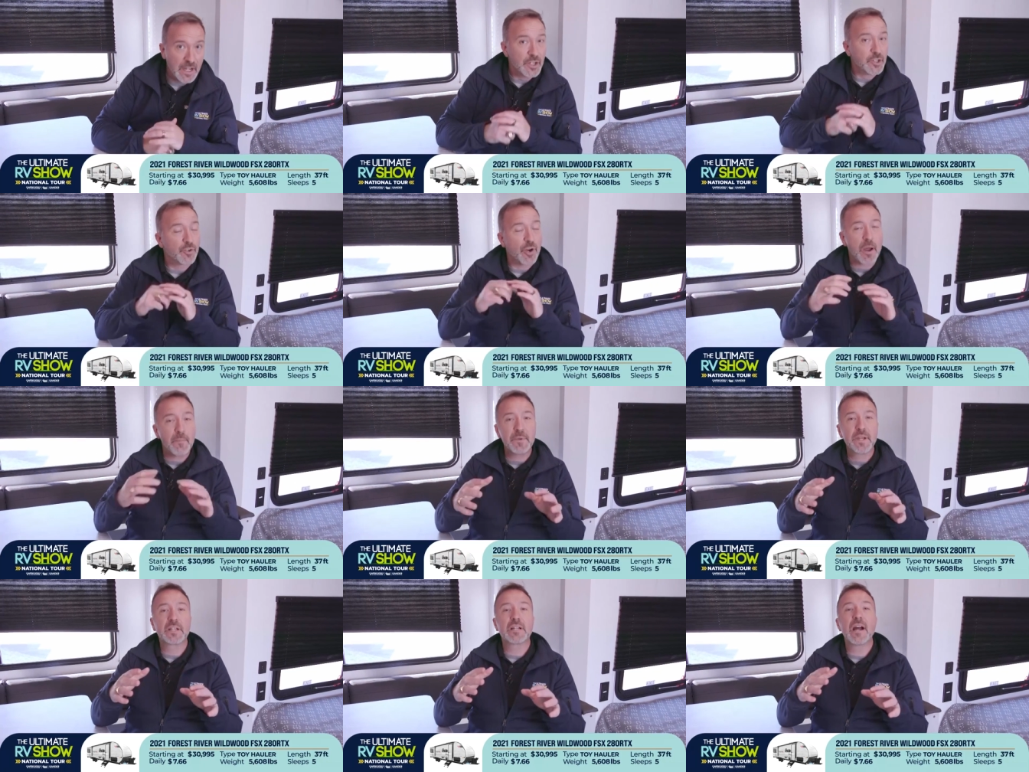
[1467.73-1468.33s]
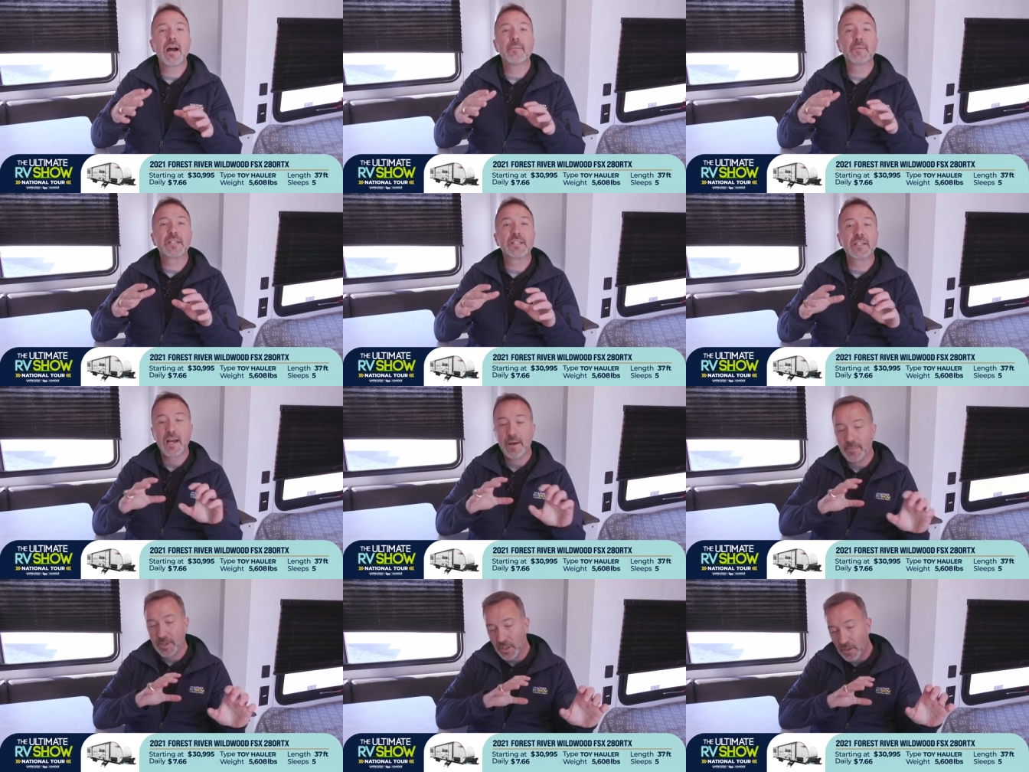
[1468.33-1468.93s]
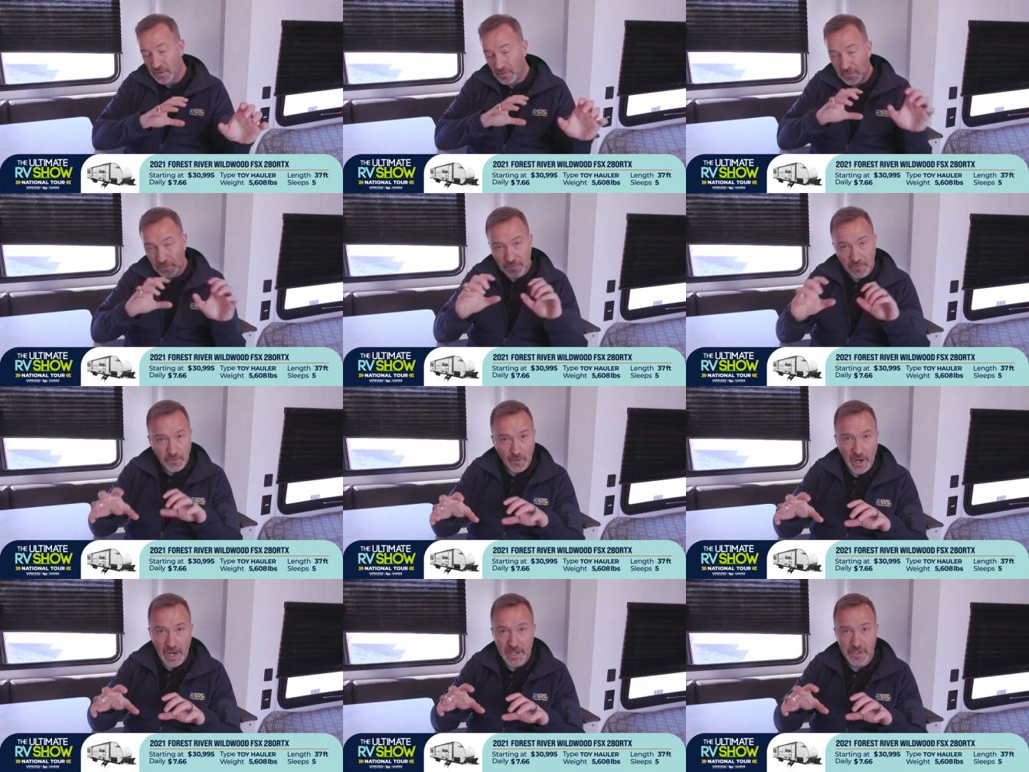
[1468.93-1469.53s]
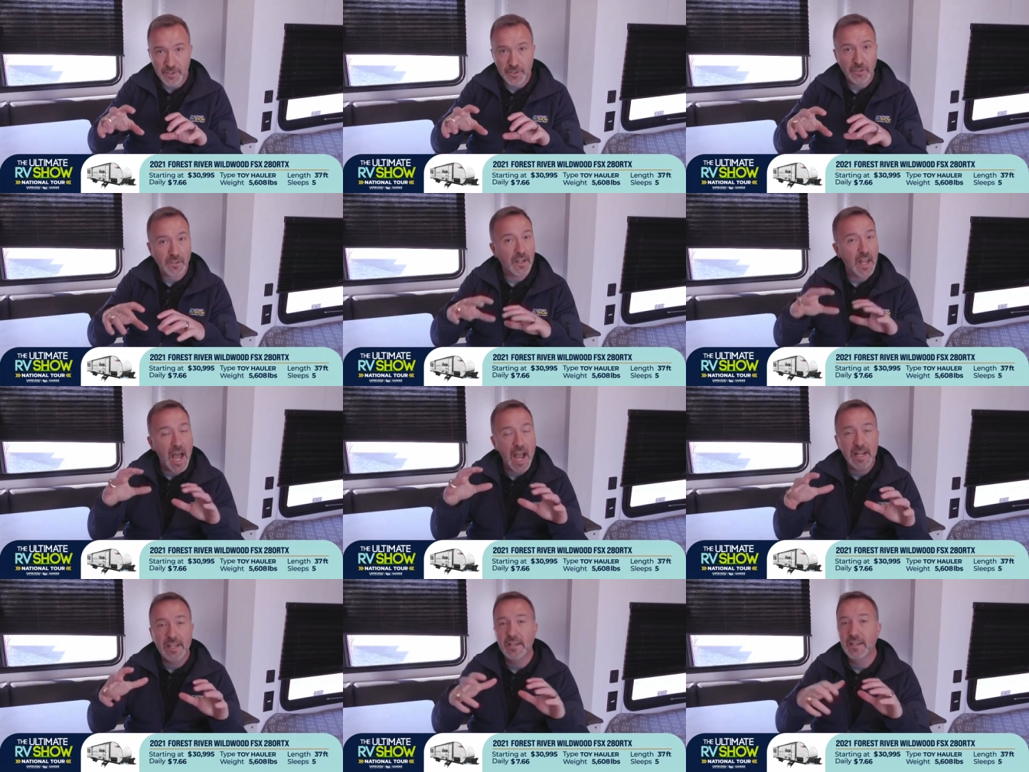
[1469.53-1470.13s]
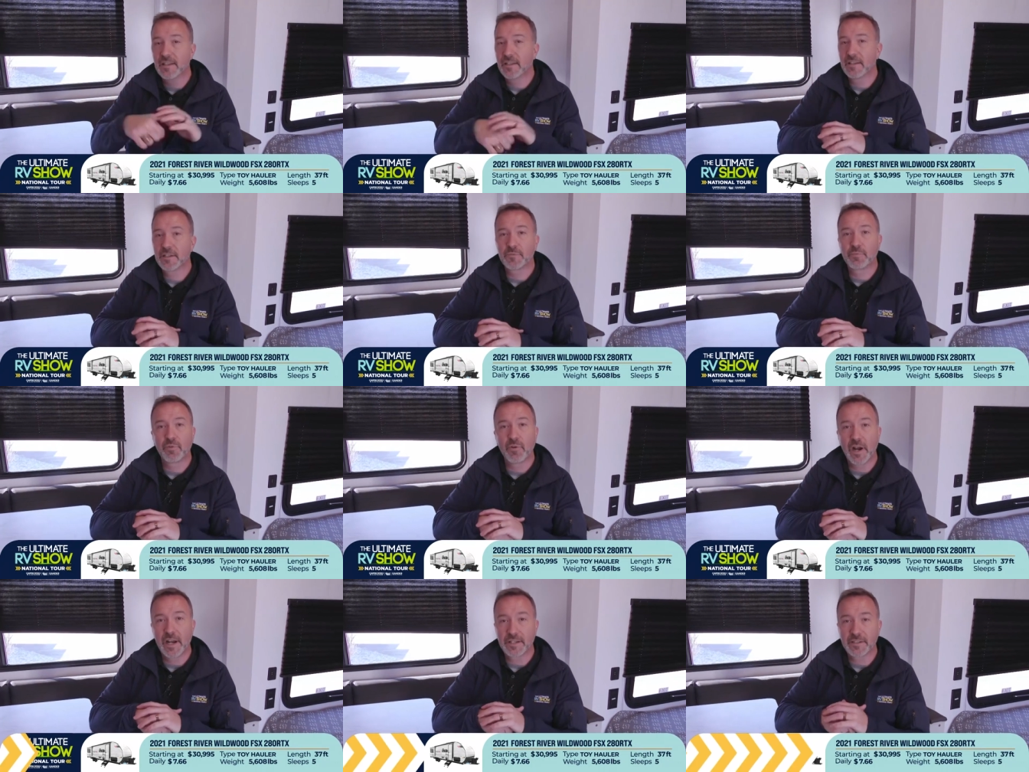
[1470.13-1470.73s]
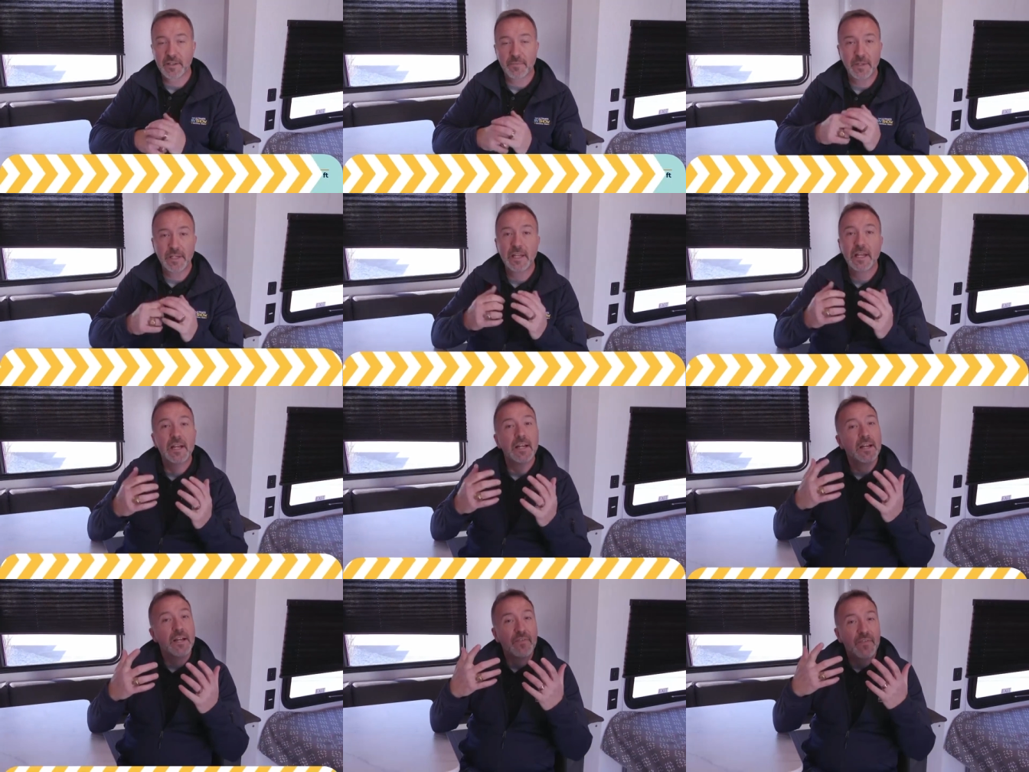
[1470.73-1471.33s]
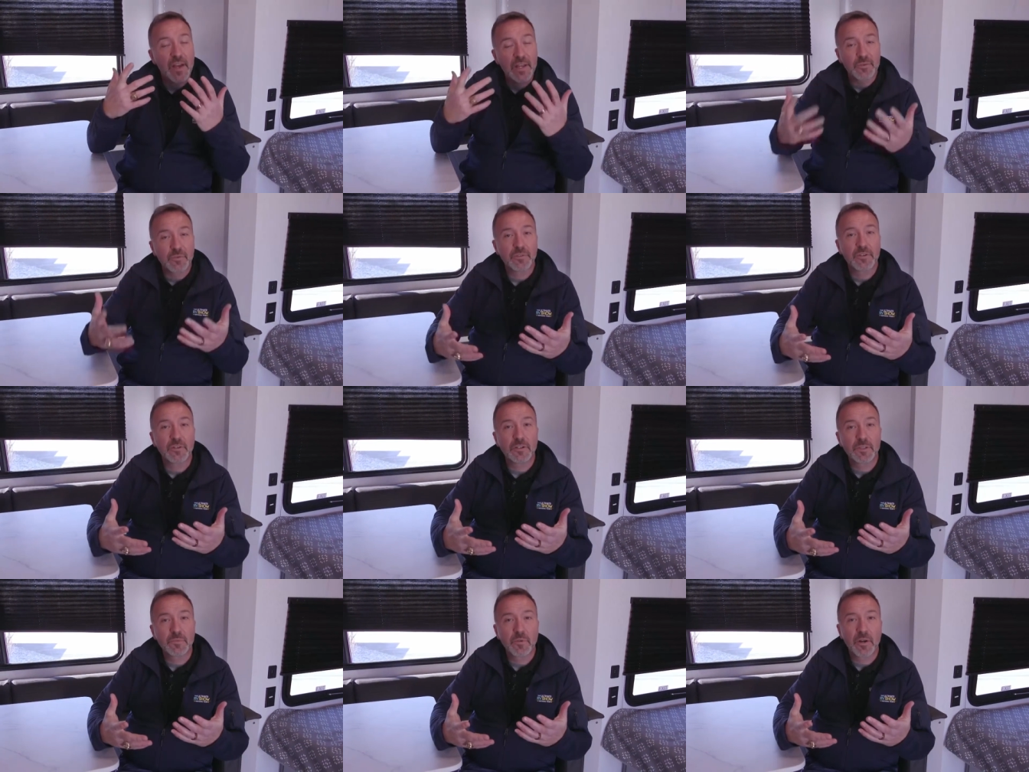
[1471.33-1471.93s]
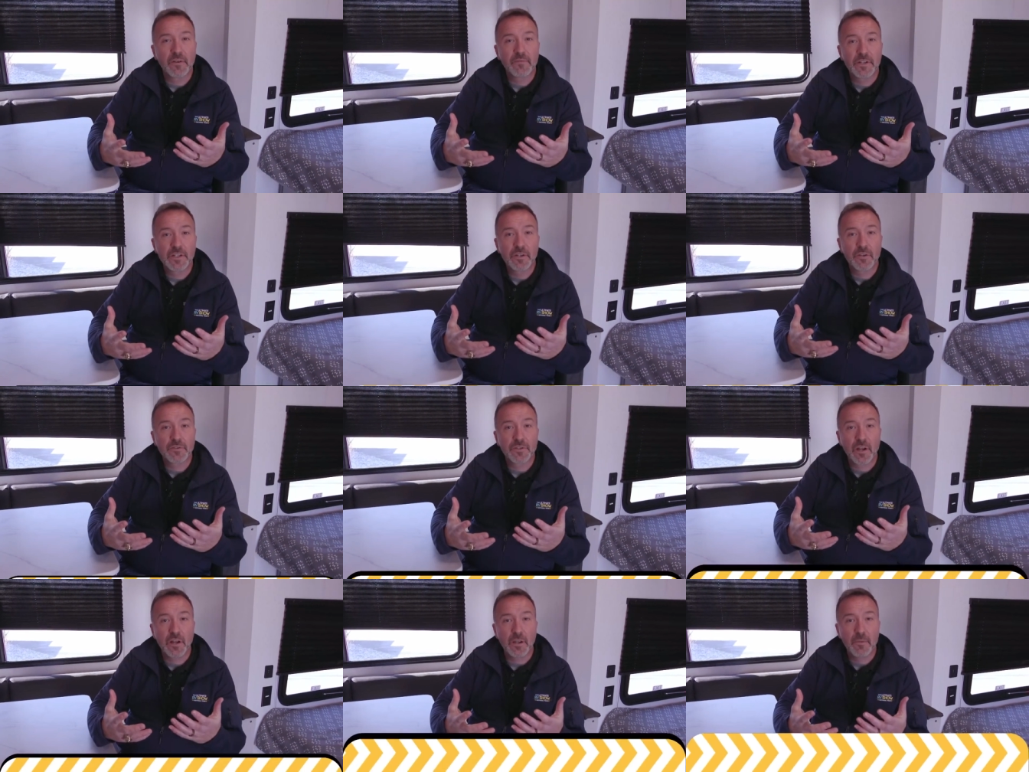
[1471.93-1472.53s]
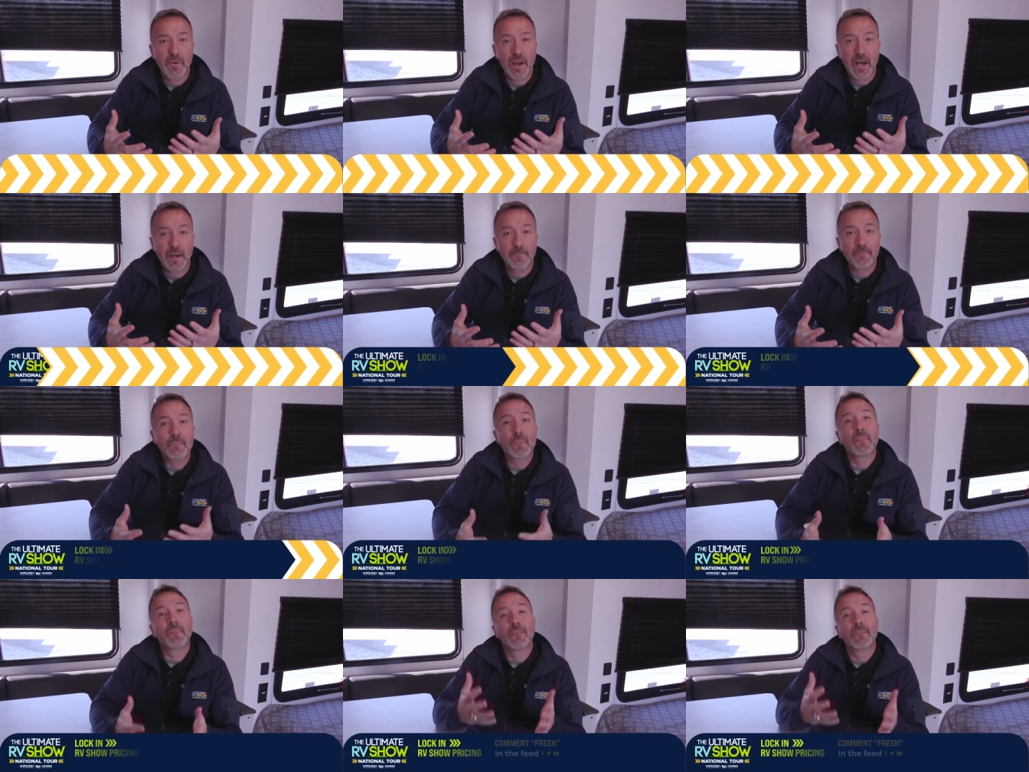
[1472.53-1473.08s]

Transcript: Drop me a comment down below. Fresh, lock in this price. I mean, that's what the Ultimate RV Show is all about.